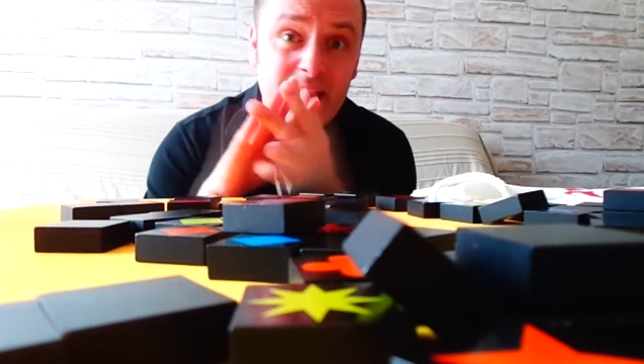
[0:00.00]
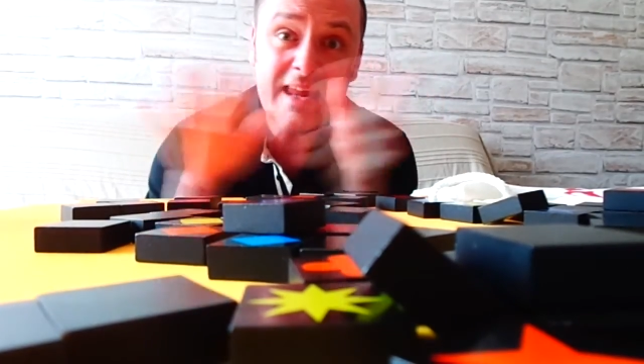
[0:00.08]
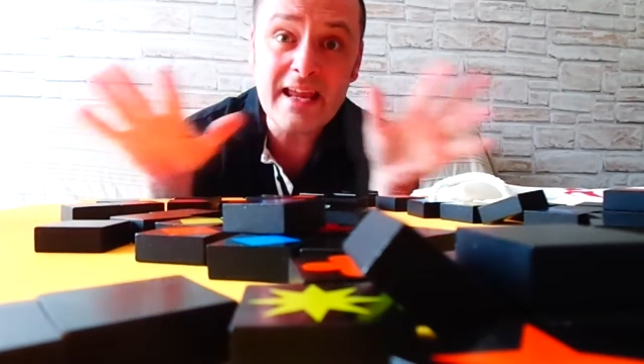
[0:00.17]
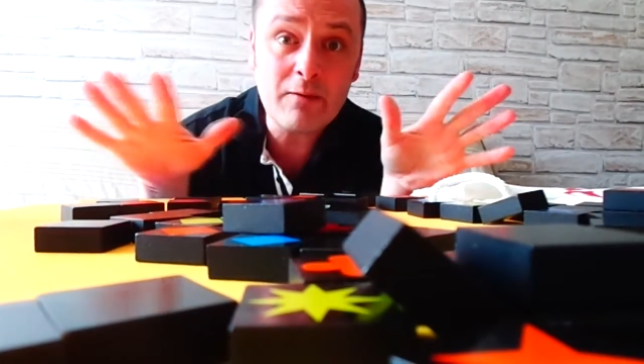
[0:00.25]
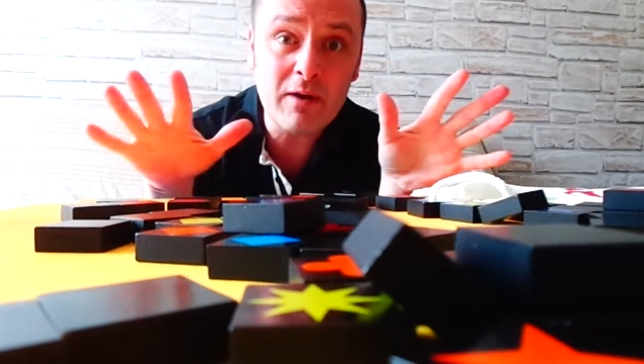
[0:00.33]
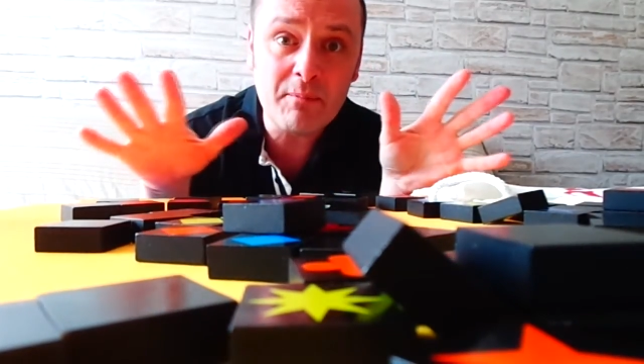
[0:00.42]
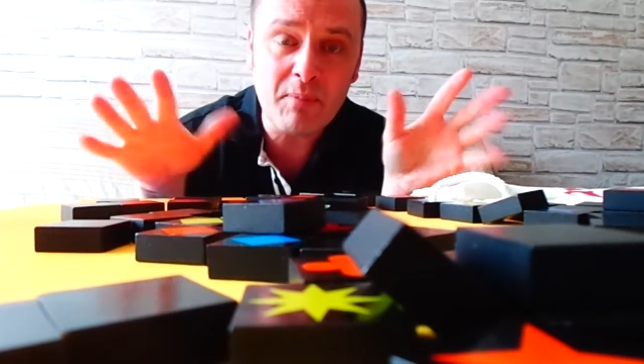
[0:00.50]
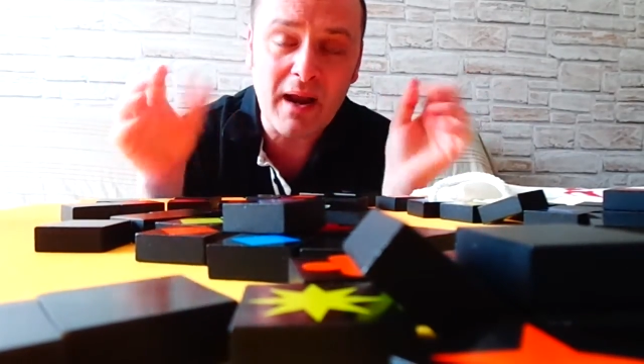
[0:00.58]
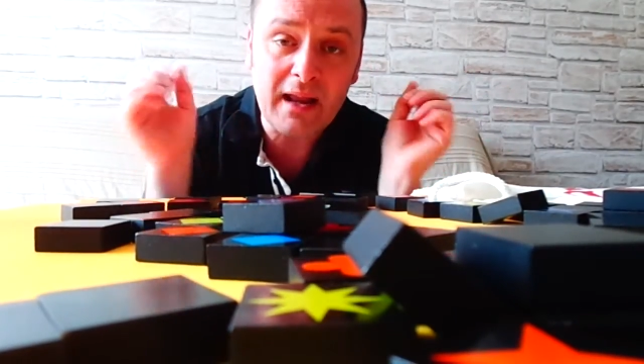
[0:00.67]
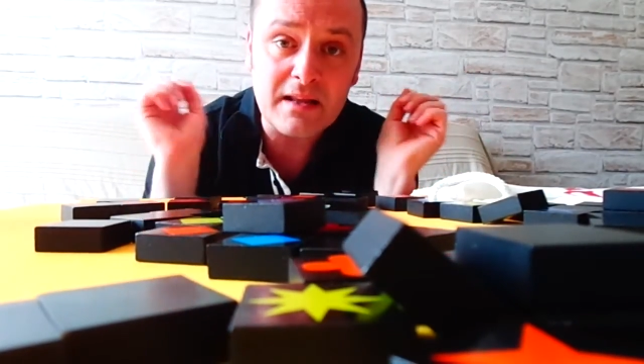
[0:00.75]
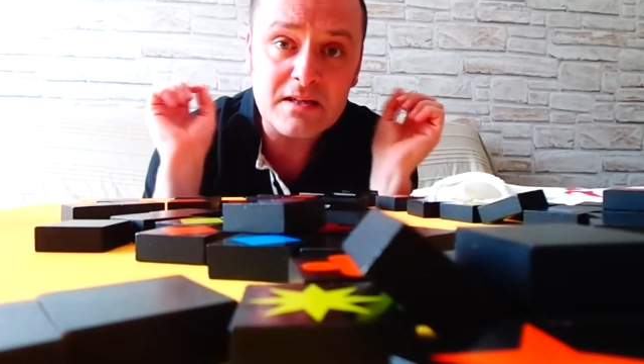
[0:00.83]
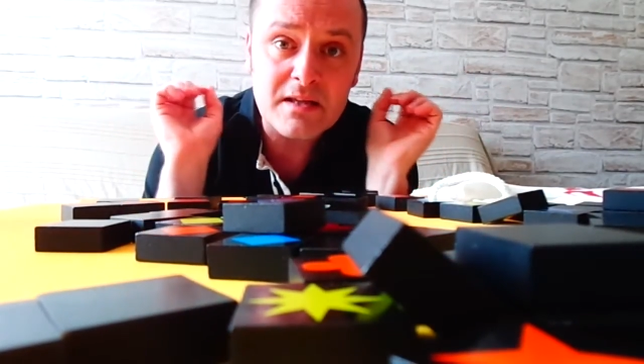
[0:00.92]
equally
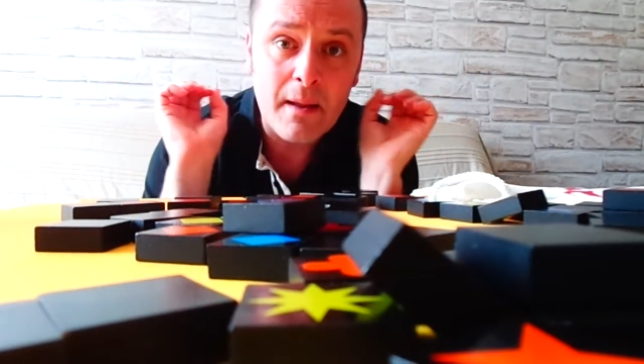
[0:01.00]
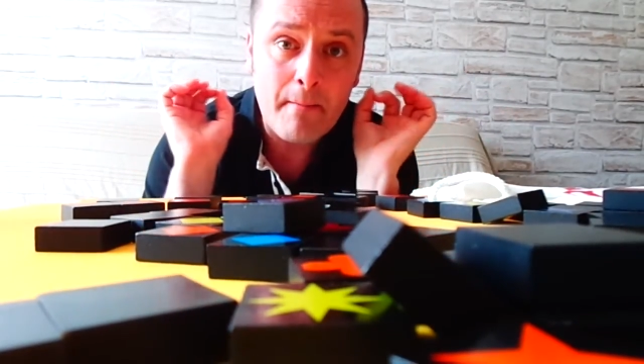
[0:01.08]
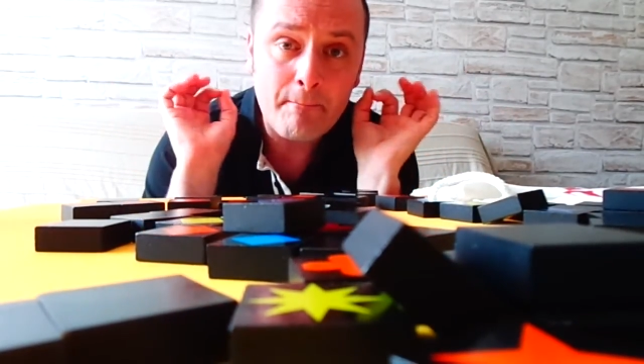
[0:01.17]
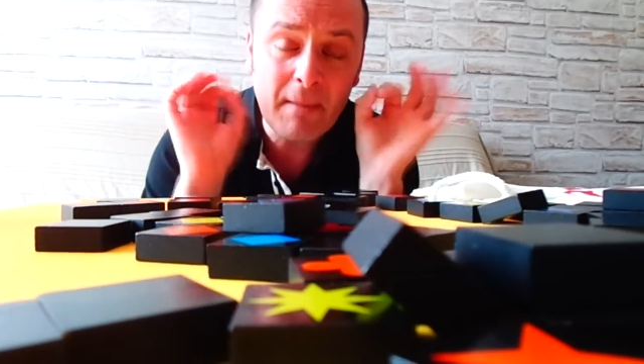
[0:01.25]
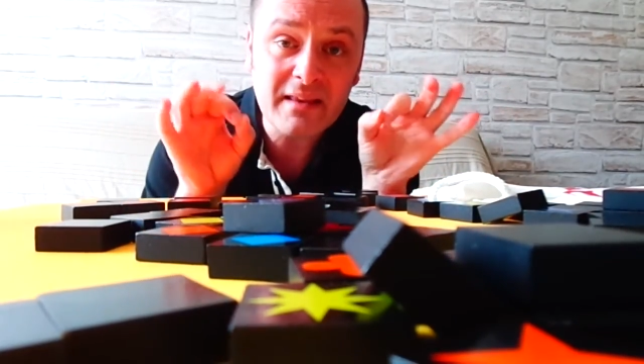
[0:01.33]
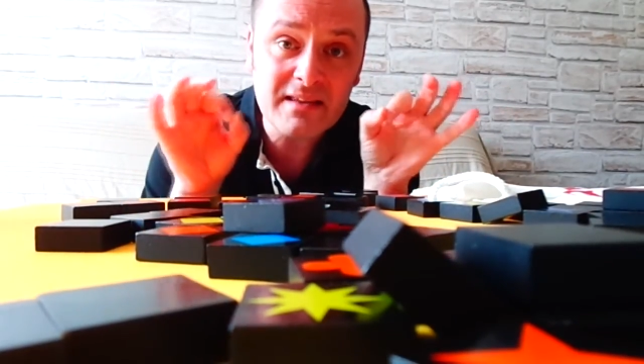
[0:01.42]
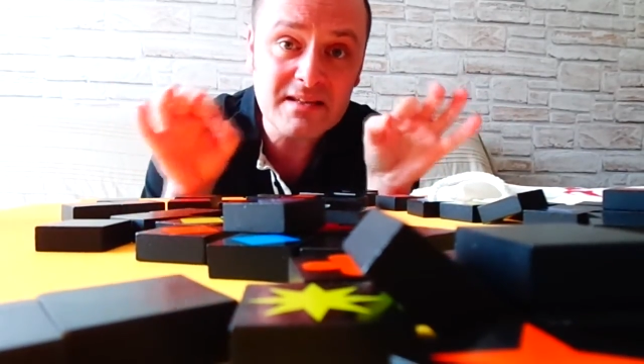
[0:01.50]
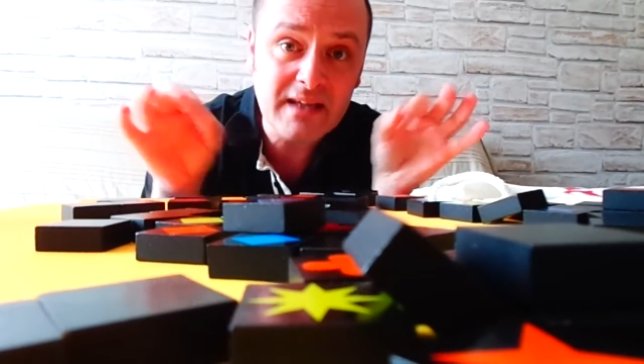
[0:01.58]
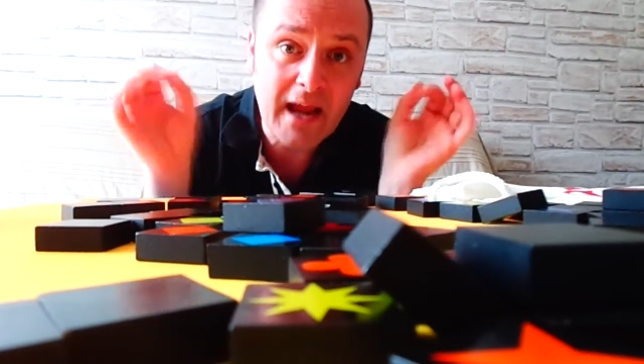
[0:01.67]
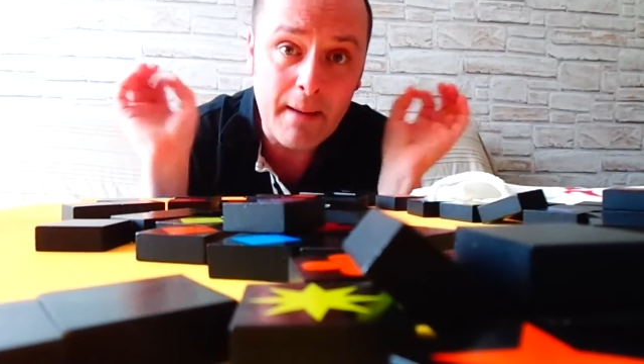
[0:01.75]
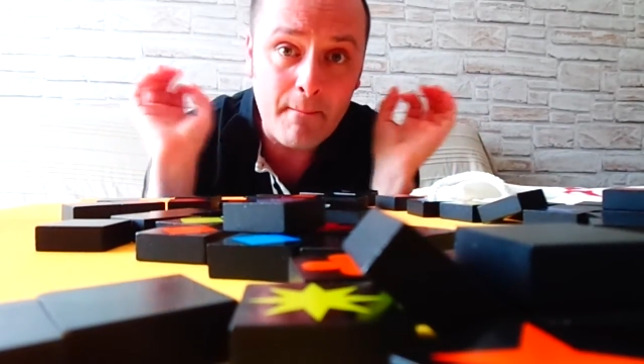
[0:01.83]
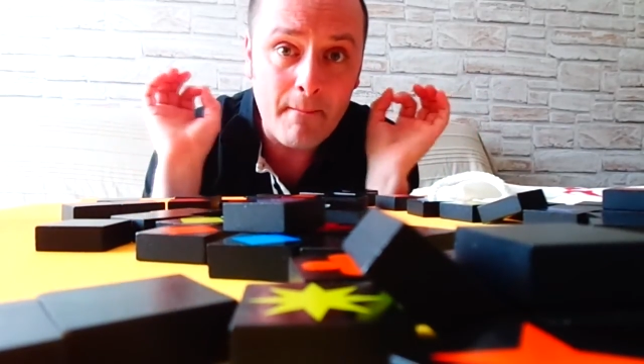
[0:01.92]
balanced, make this
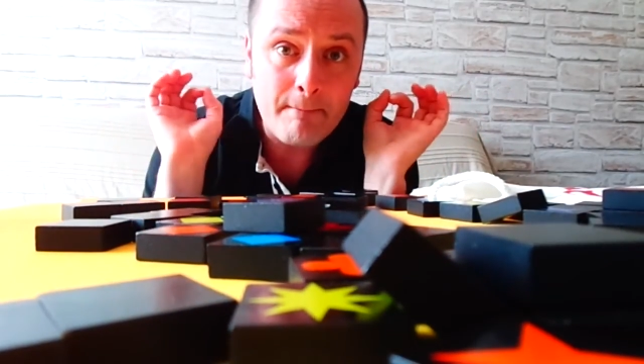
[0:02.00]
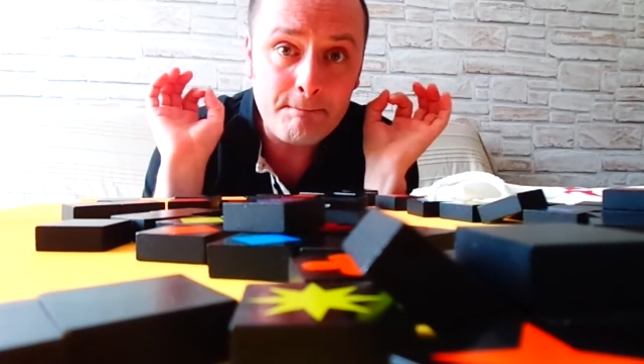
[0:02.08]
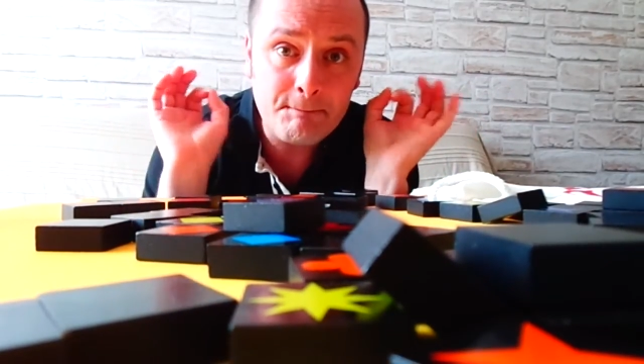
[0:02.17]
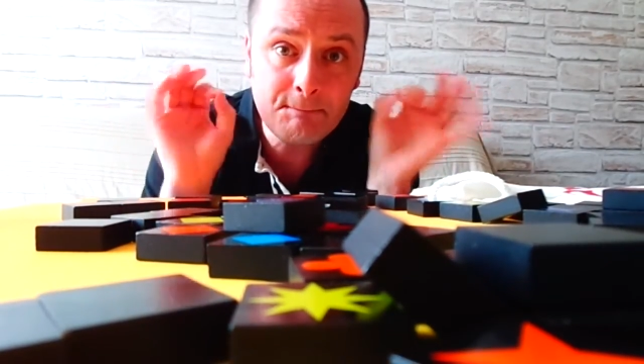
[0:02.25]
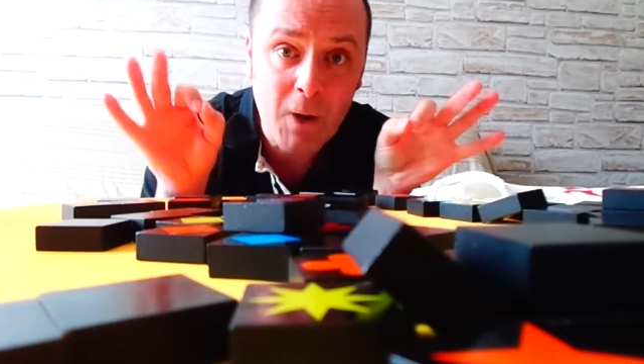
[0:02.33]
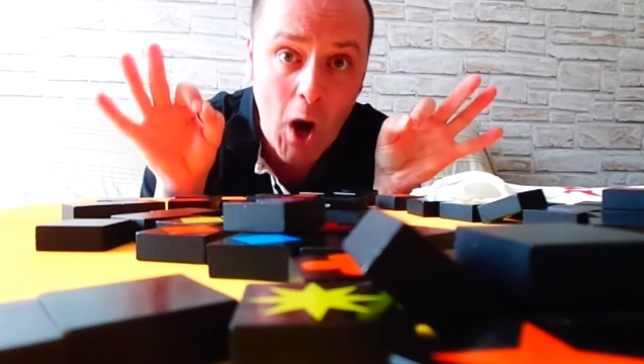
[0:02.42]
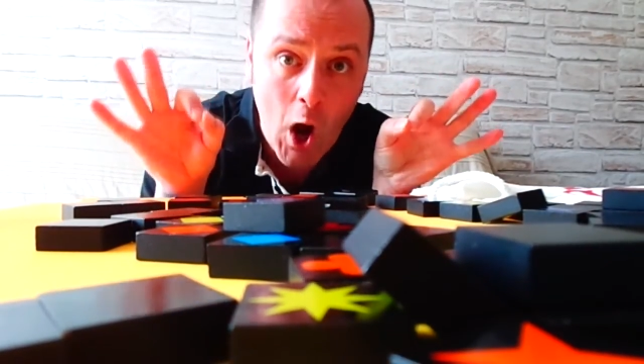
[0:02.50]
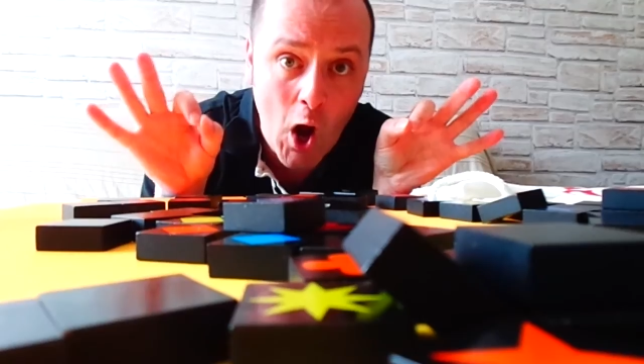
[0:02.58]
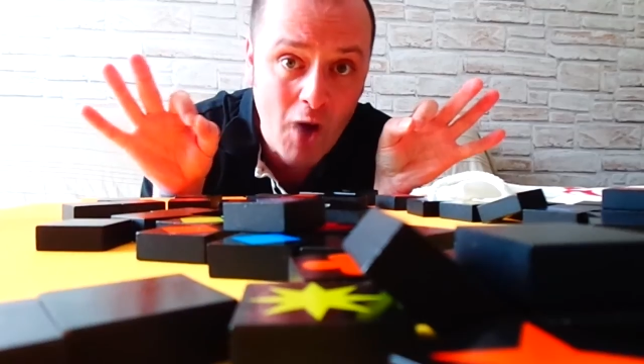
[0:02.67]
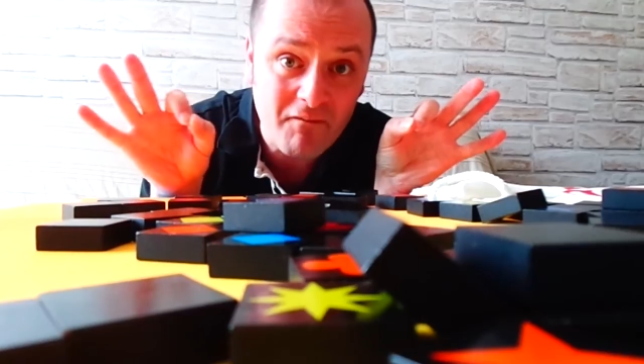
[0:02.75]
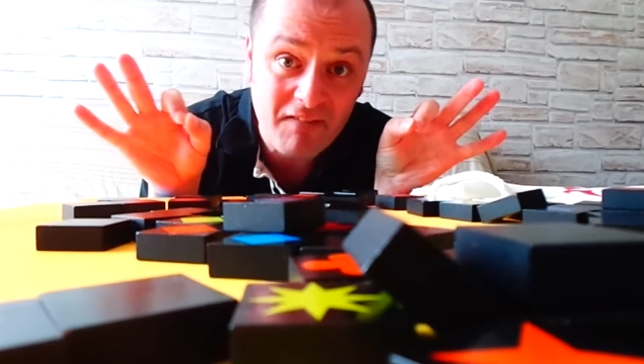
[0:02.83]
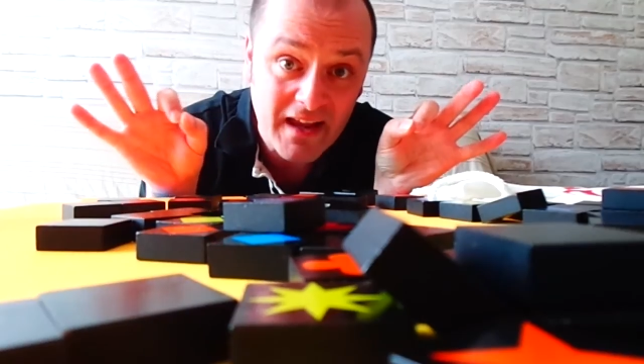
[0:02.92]
game
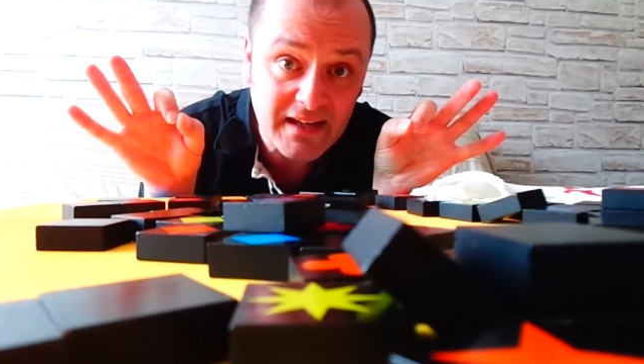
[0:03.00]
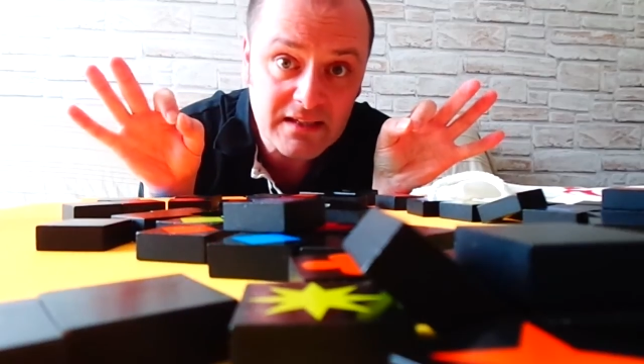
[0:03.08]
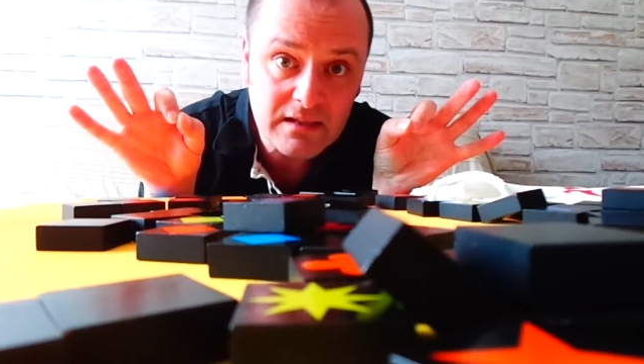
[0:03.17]
perfect.